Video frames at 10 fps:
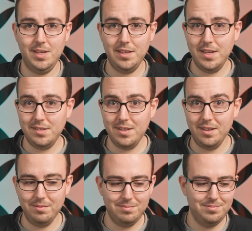And that's
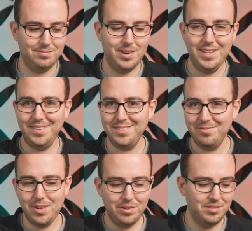it right?
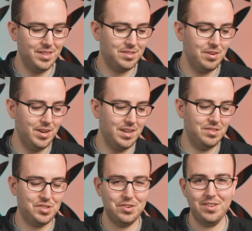Well, let's go ahead
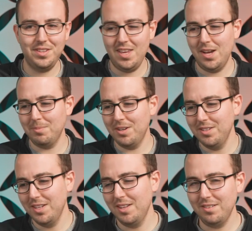and turn on the camera.
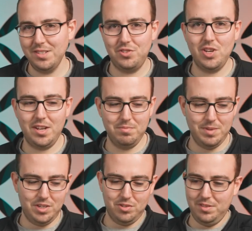Let's check,
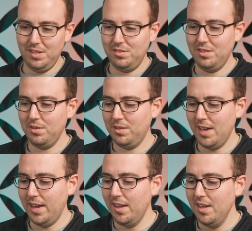make sure things look
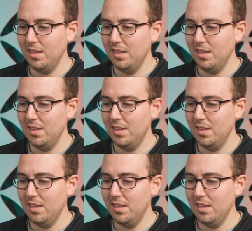okay.